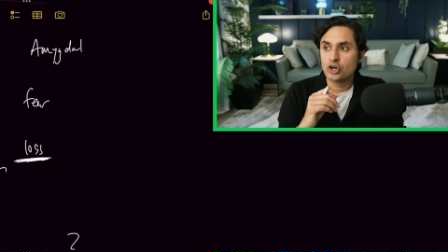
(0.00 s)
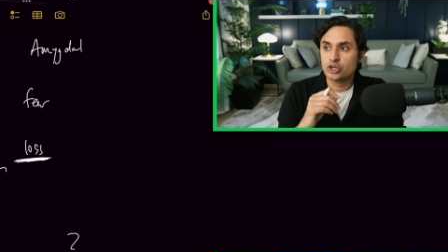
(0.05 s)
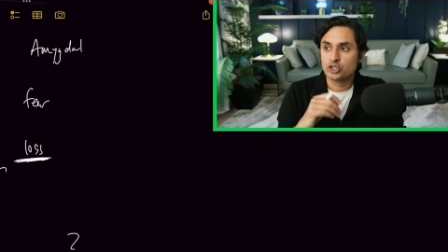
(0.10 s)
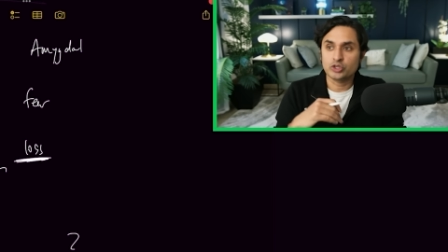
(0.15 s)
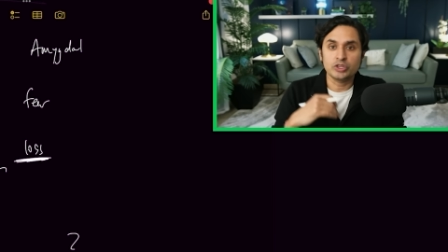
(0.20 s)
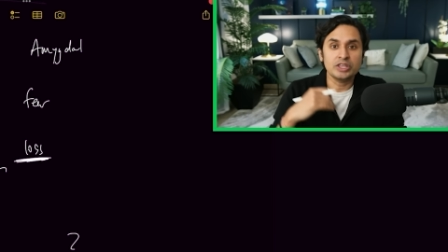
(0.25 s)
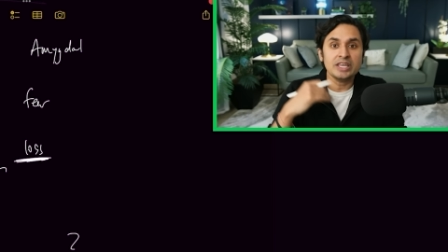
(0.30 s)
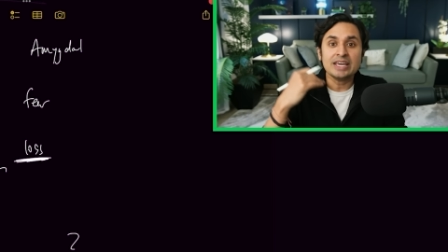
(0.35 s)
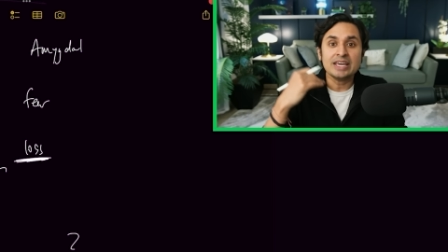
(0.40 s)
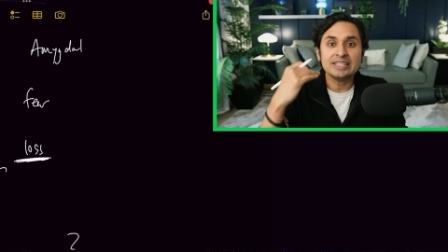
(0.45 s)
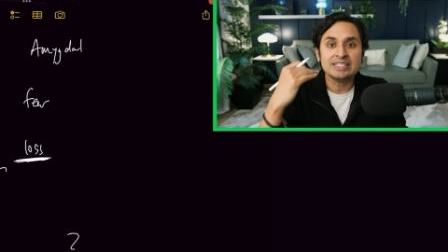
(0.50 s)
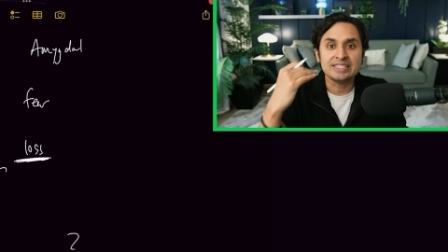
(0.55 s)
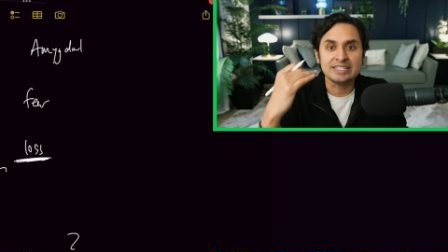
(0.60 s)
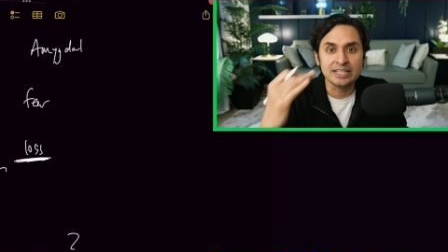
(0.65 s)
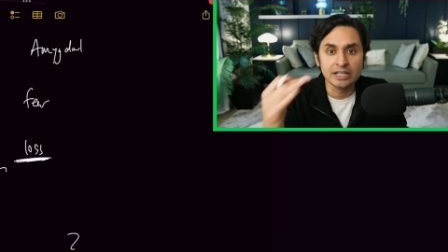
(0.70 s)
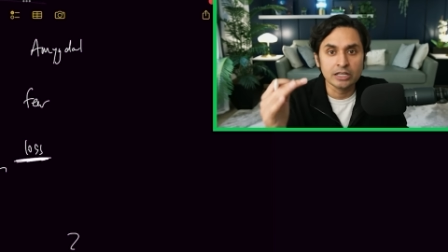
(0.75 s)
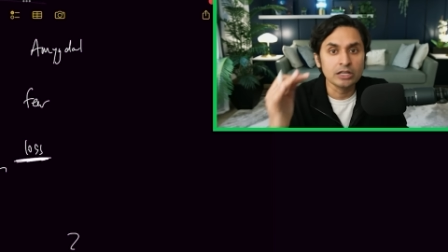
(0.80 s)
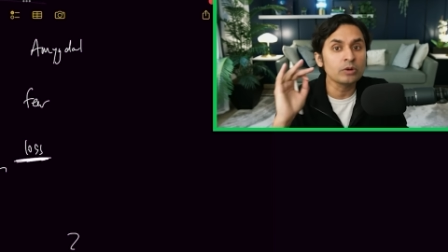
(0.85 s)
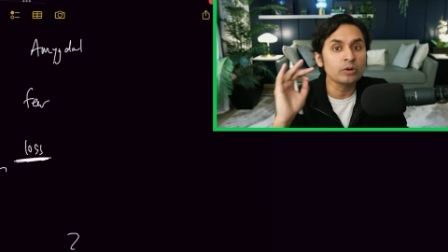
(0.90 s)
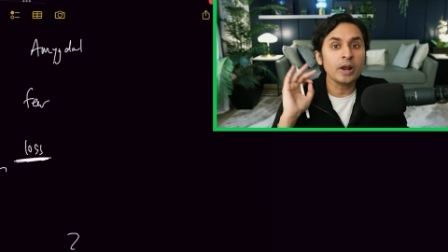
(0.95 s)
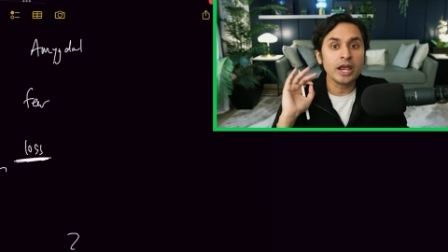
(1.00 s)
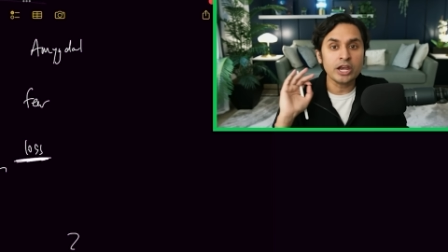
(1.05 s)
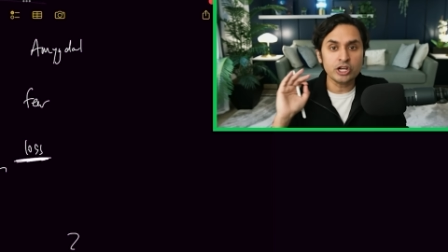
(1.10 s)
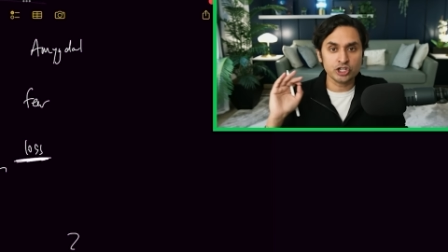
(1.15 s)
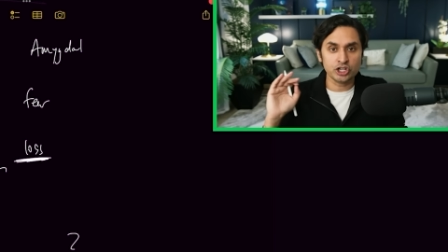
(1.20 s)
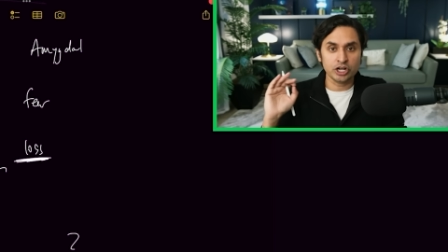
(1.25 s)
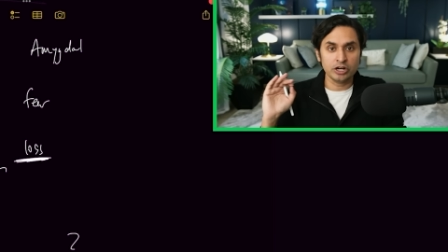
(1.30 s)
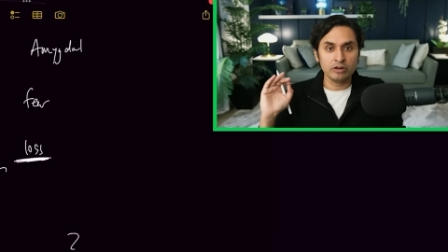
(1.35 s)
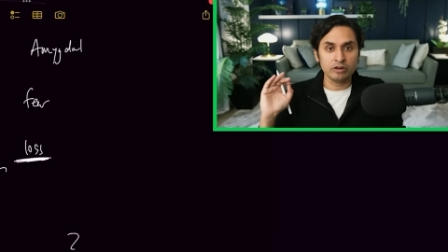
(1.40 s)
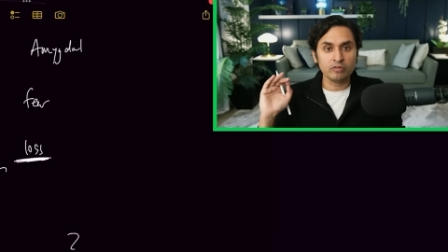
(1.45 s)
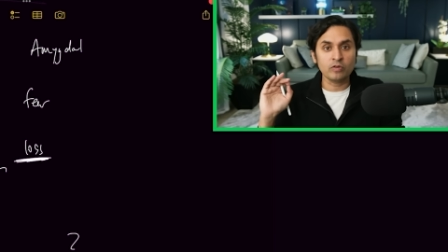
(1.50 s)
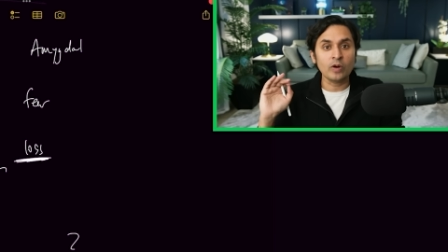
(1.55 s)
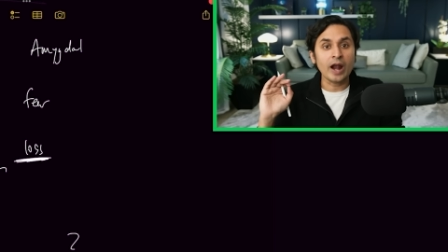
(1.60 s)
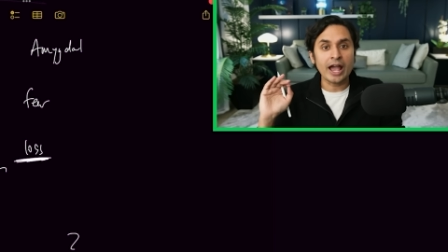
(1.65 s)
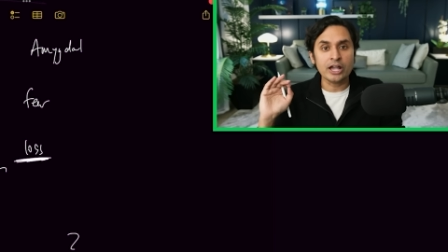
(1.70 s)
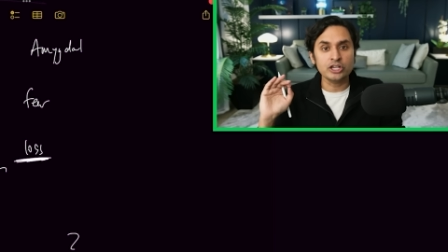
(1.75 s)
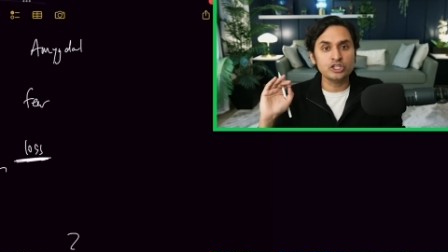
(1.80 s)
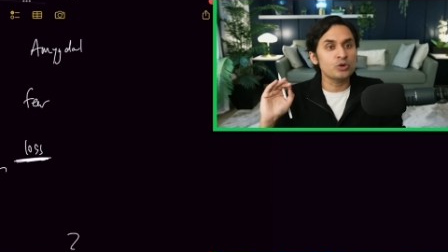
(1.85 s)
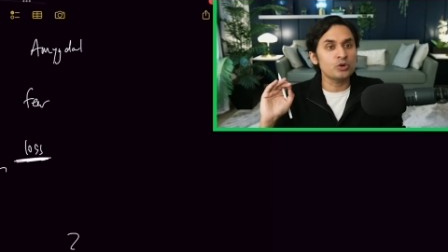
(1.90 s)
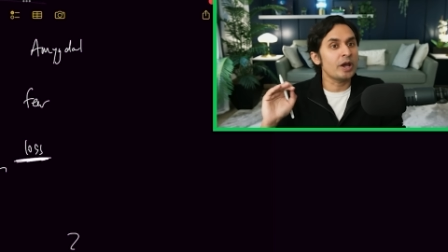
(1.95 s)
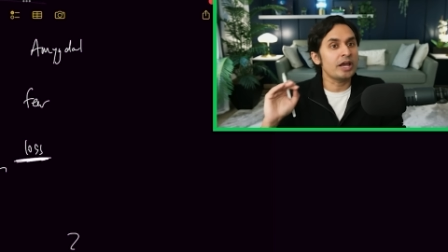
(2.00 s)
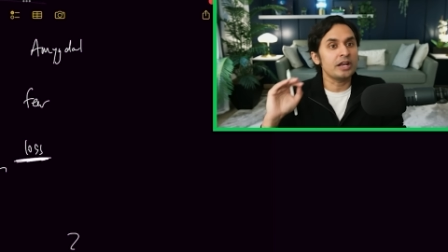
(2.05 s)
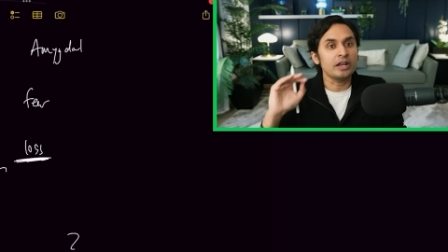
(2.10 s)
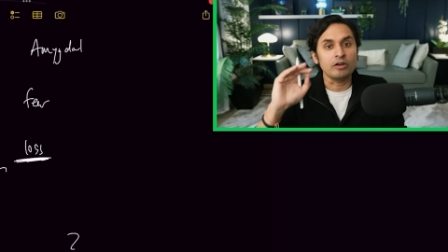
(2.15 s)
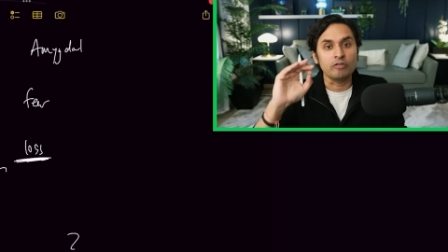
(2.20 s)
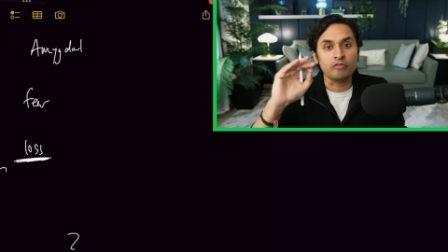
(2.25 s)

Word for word: So the exhilaration of graduating